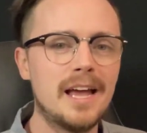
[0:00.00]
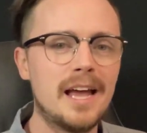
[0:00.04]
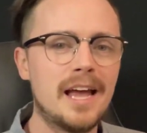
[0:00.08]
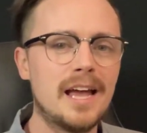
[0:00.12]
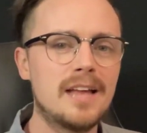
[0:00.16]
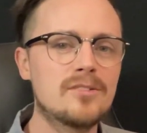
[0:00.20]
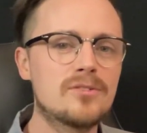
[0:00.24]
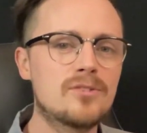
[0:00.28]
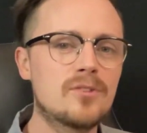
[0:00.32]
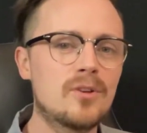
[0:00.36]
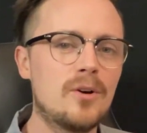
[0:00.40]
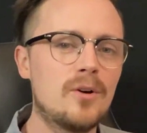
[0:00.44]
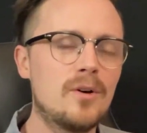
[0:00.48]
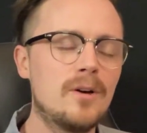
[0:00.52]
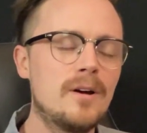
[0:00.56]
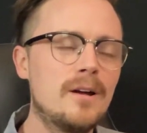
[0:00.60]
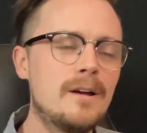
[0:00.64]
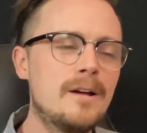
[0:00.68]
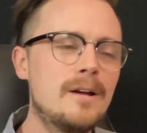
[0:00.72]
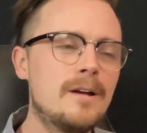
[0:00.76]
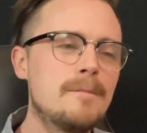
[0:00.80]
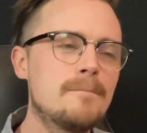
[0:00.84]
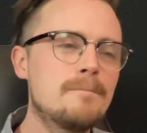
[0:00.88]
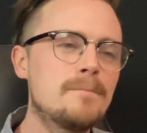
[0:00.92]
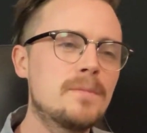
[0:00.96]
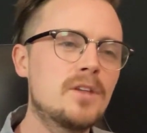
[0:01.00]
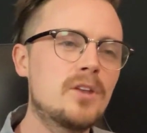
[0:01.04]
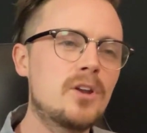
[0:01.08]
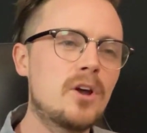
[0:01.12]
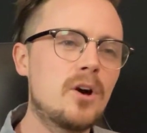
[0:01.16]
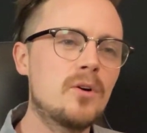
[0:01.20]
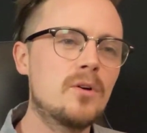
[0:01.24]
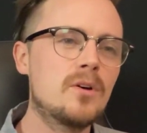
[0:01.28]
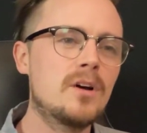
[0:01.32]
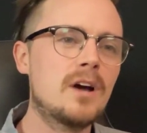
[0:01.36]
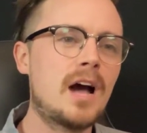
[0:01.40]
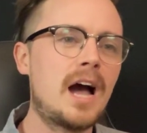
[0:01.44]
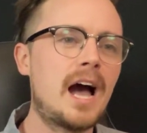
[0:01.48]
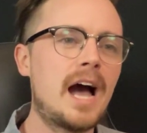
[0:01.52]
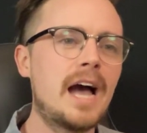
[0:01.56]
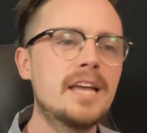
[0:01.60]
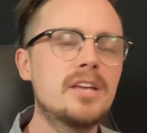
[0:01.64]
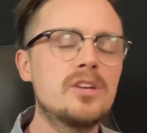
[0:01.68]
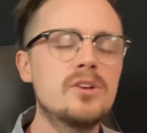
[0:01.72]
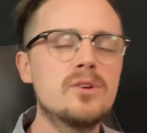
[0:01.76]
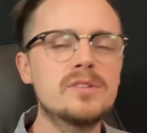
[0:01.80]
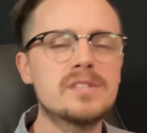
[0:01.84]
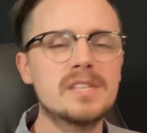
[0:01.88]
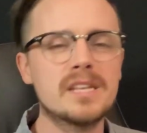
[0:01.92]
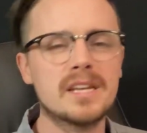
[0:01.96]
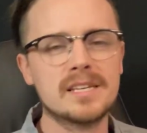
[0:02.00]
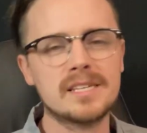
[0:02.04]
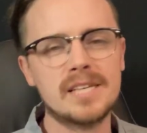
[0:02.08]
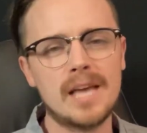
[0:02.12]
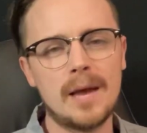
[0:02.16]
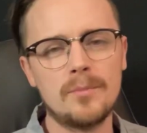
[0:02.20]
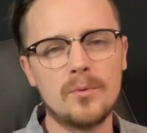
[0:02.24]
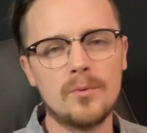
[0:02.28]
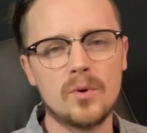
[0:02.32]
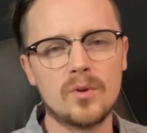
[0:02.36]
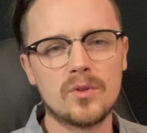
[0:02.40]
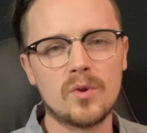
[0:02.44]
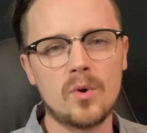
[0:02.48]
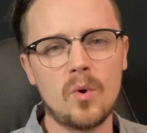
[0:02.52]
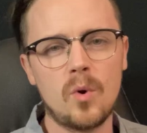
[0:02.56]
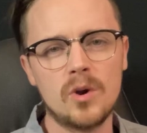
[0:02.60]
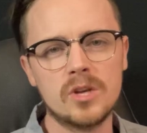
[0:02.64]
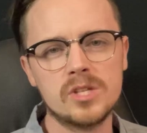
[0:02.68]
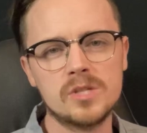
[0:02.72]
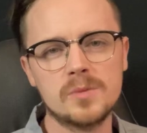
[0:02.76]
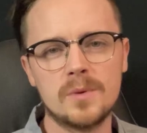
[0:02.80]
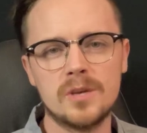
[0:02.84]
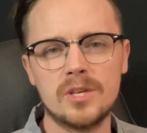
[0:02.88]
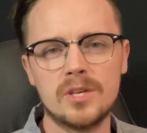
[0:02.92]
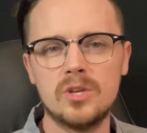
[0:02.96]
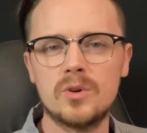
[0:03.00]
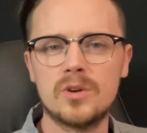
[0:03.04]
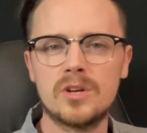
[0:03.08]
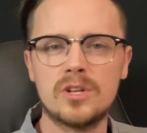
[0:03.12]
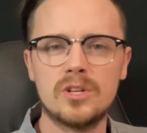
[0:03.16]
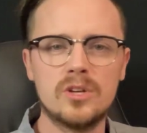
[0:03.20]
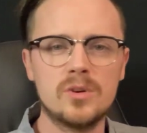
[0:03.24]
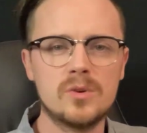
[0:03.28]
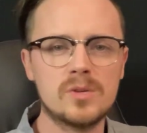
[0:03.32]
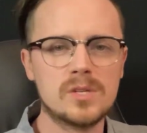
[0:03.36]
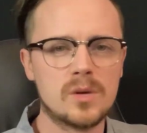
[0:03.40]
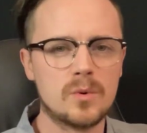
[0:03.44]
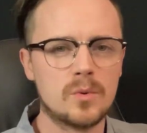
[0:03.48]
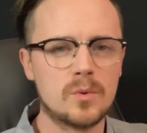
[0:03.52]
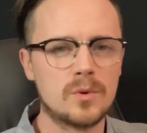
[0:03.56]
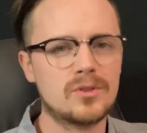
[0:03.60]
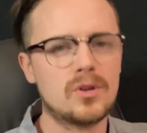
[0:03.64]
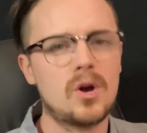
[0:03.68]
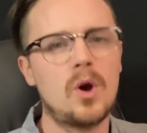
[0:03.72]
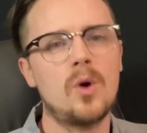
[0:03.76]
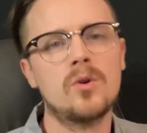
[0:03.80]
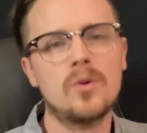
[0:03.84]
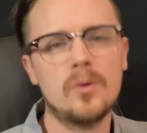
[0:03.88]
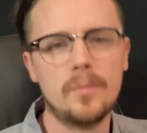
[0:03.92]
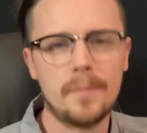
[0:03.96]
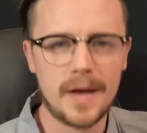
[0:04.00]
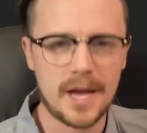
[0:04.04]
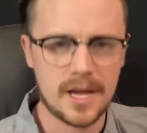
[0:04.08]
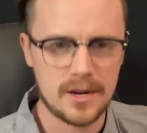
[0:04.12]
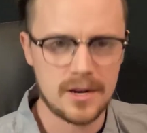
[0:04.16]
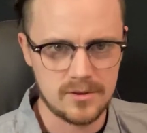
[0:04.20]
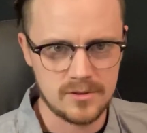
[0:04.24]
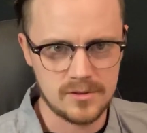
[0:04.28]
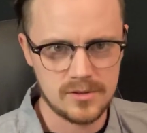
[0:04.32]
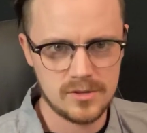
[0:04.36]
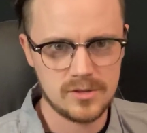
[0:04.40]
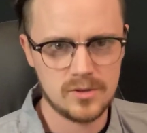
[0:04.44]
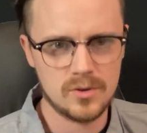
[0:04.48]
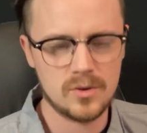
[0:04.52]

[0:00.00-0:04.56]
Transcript: And so, I used an example with chords, but you could use it with tonal patterns.